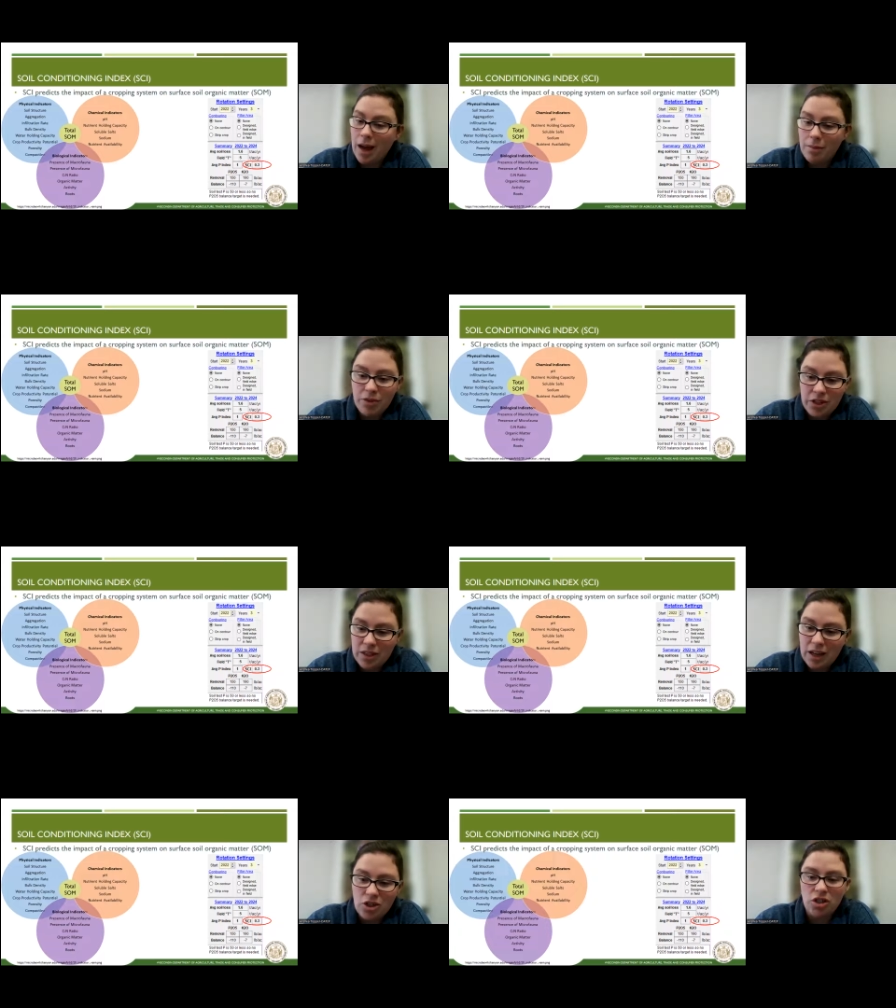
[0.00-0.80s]
I'm just
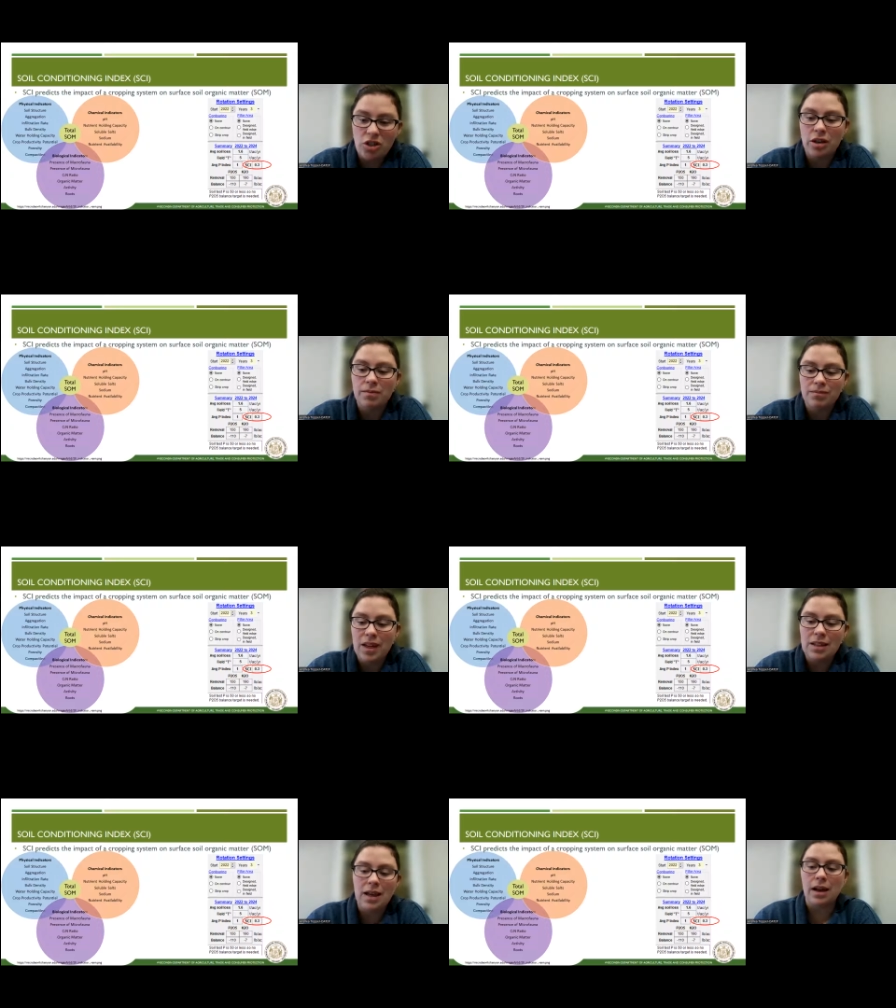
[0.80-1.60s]
not sure
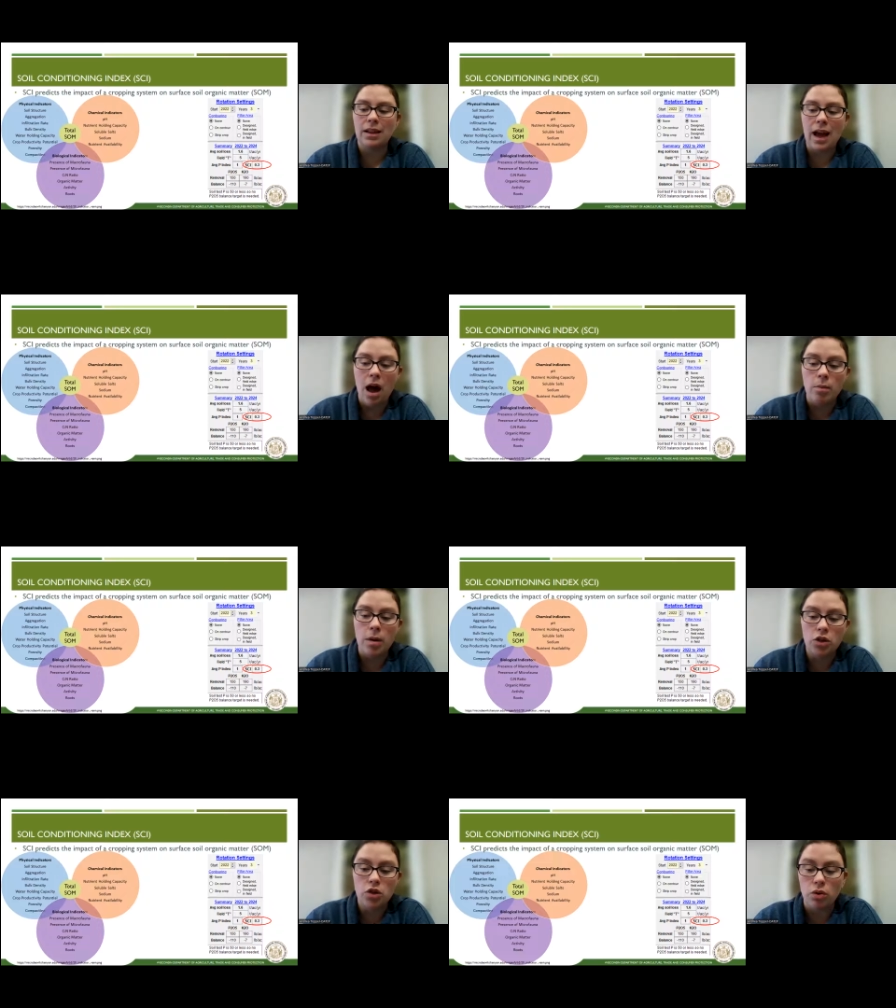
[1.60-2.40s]
exactly how
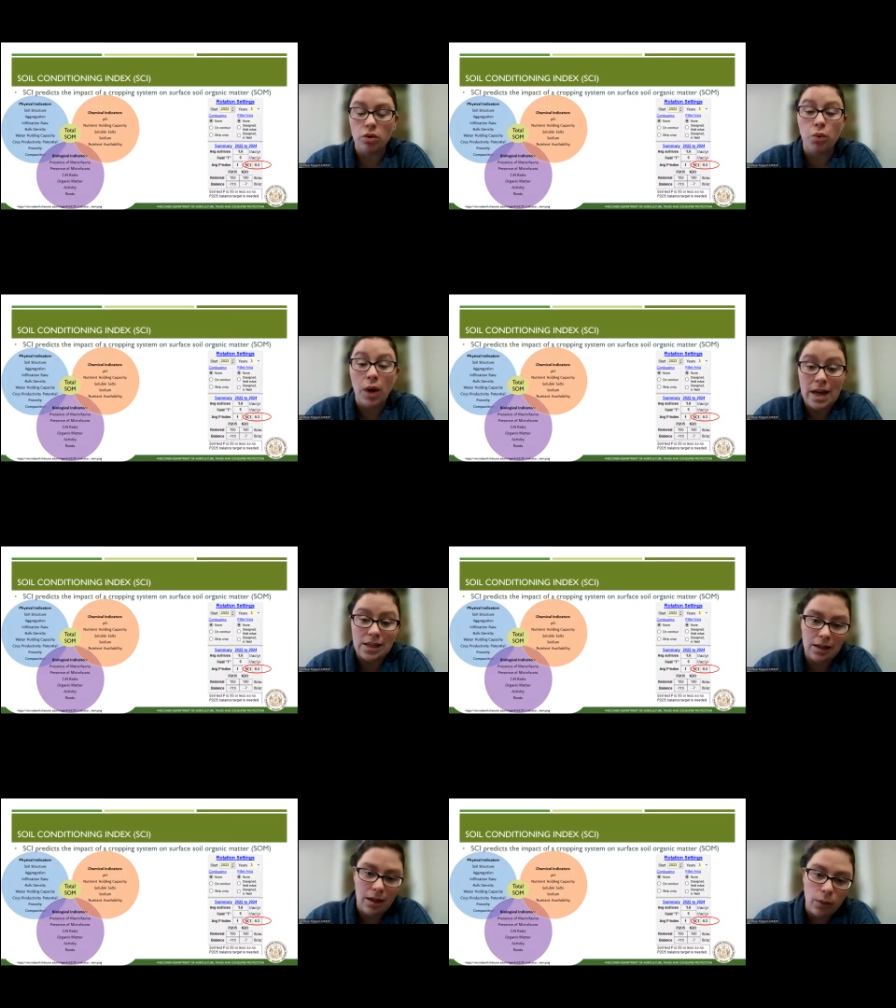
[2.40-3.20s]
much or the
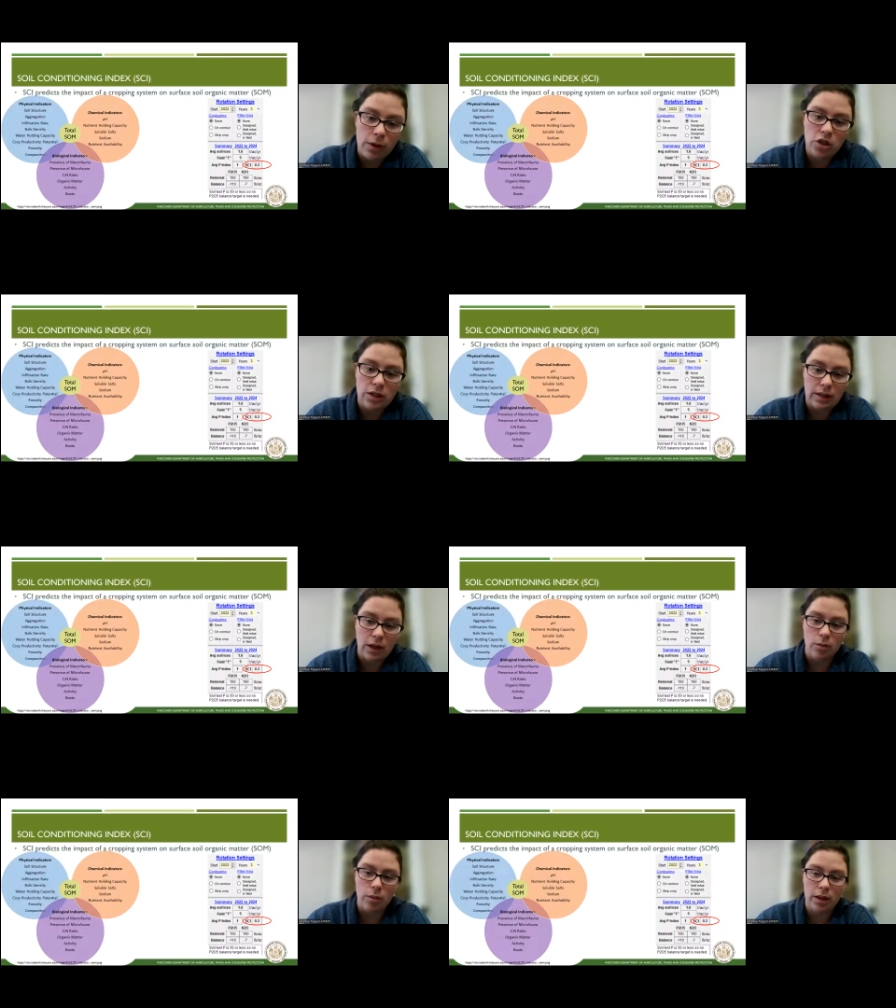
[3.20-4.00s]
rate in which it's
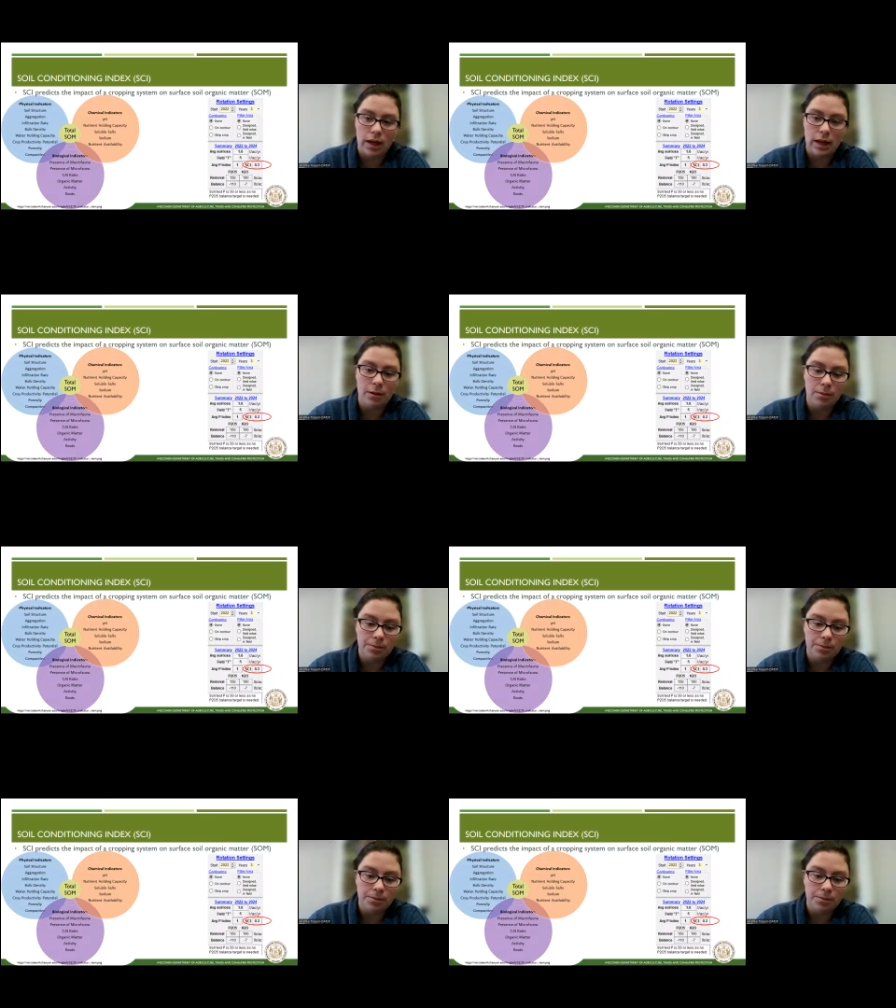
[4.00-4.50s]
accumulating.